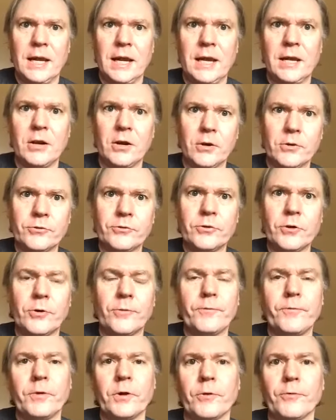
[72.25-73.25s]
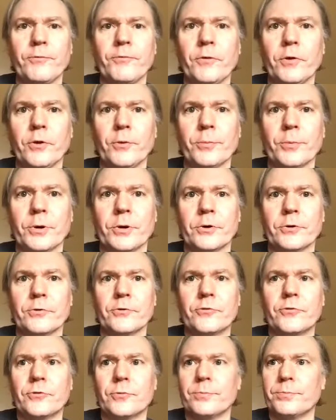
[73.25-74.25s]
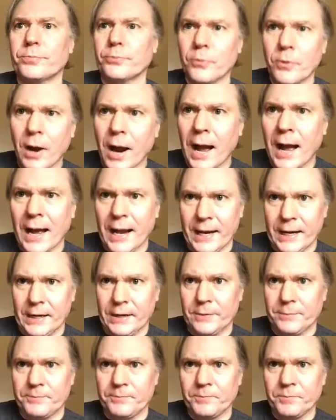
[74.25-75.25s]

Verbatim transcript: and also Phil Fulmer's pride.